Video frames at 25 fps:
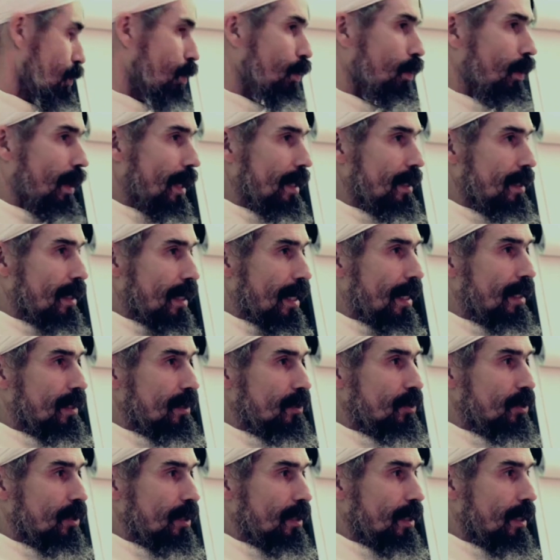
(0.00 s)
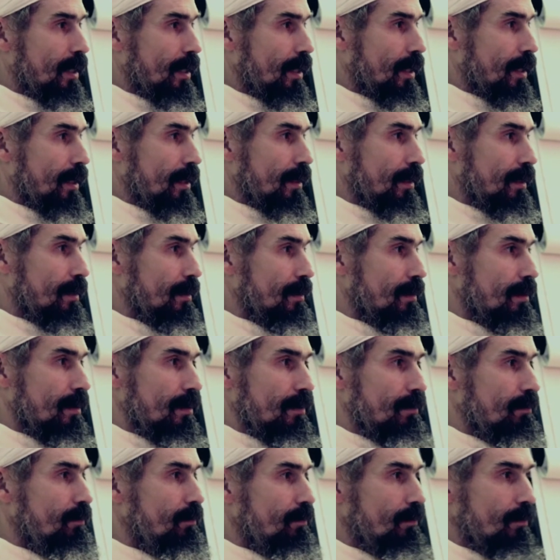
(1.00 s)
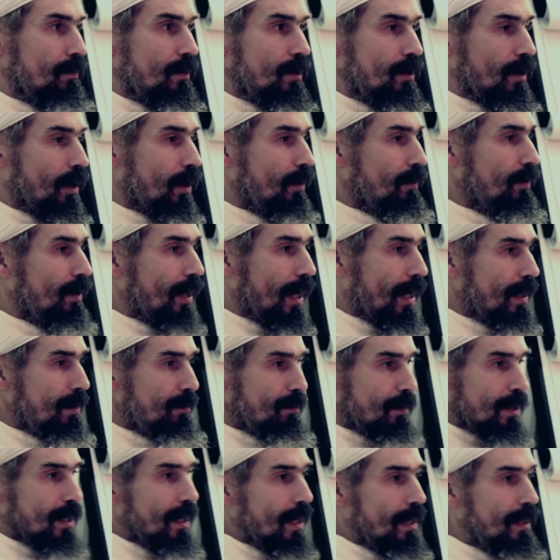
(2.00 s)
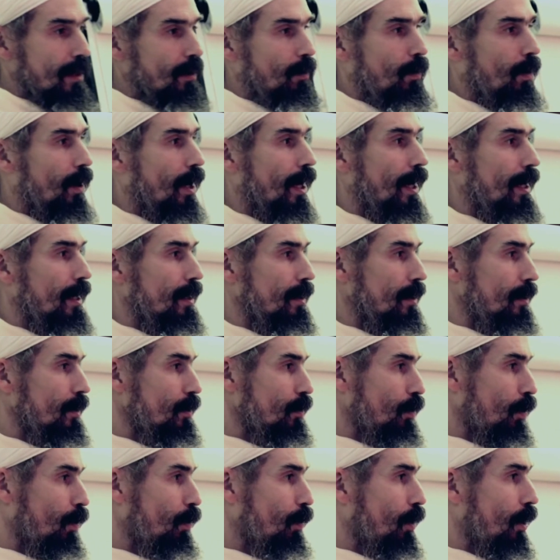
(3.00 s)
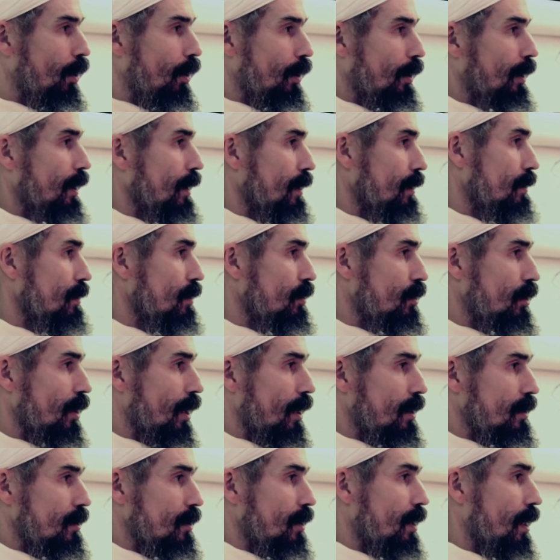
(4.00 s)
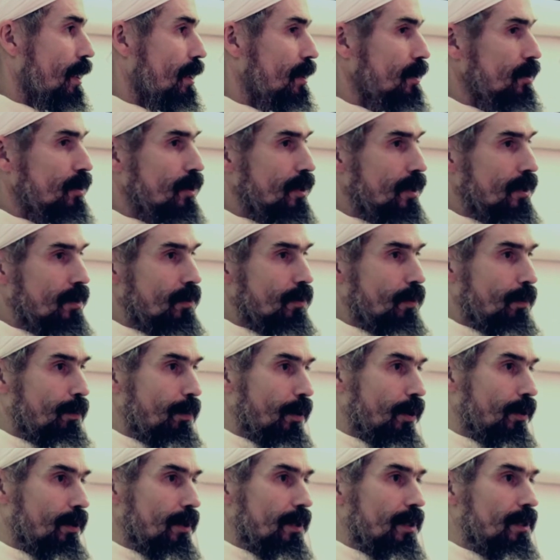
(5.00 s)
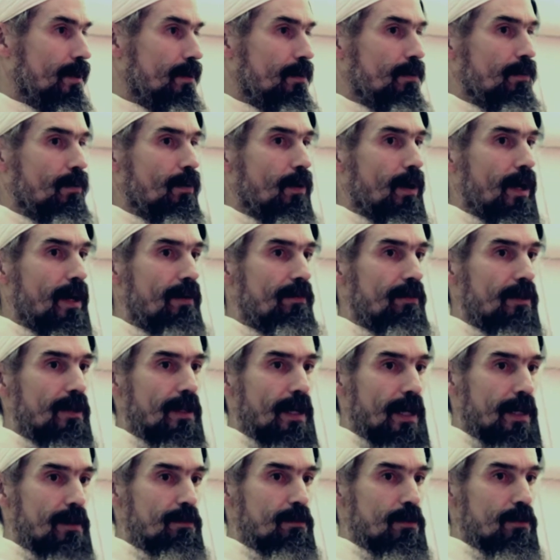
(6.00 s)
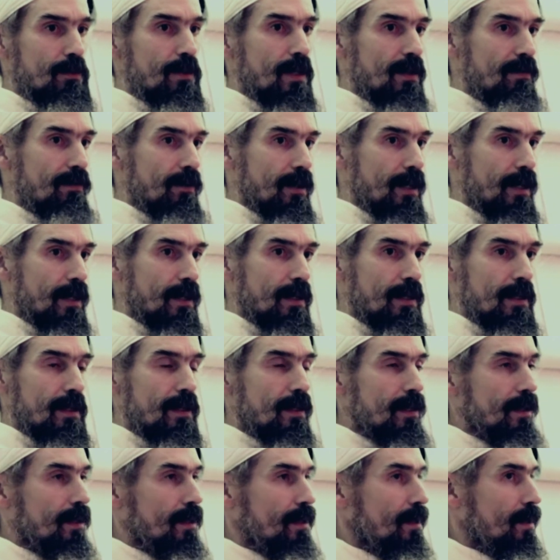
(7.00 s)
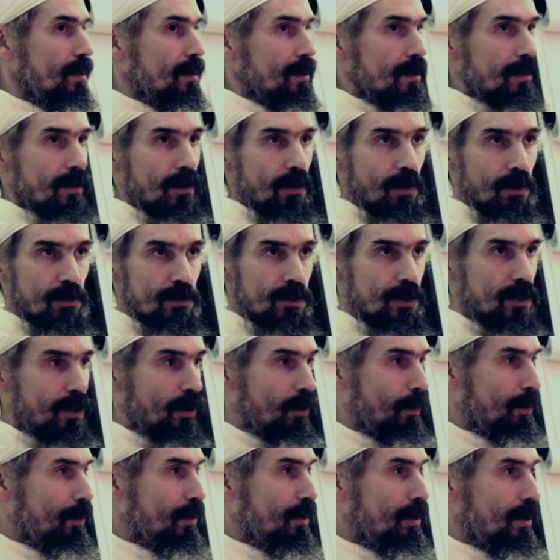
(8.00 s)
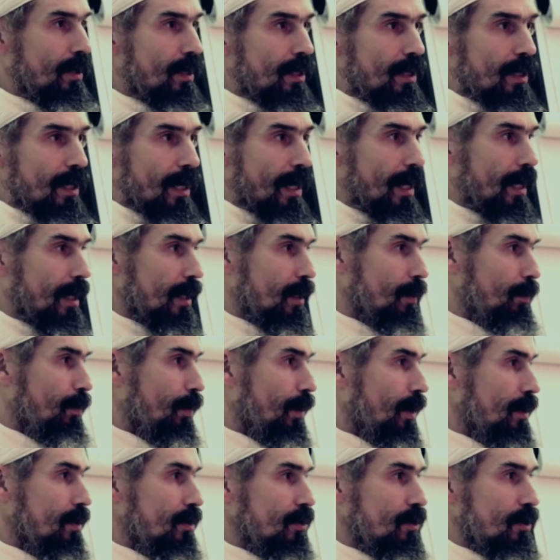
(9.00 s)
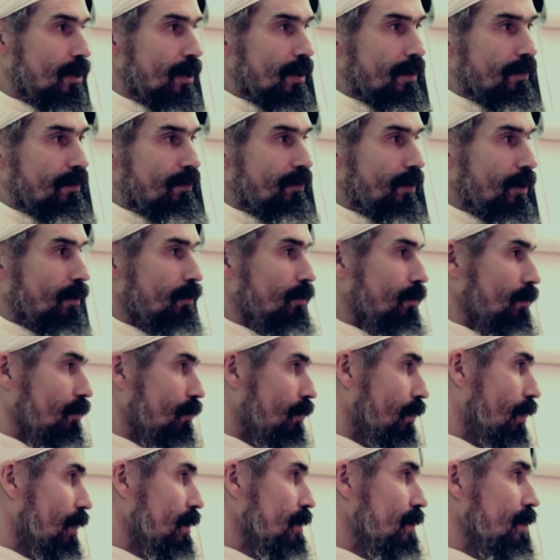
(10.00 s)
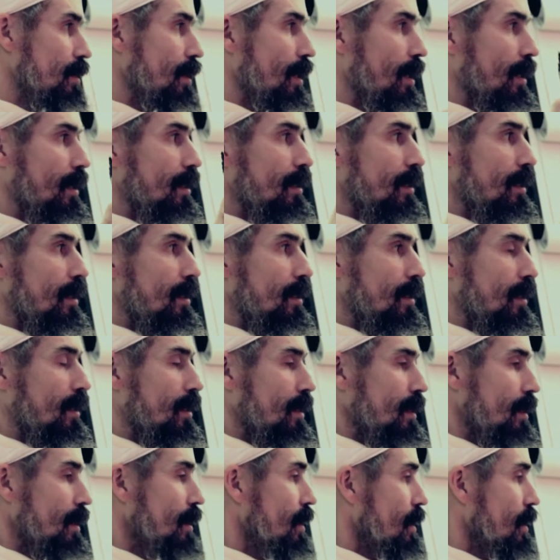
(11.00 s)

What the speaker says: all energy healing. You know, name me any way that you're working to change the energy in your body, whatever name you give it. Osteopathy, acupuncture, Feldenkrais technique,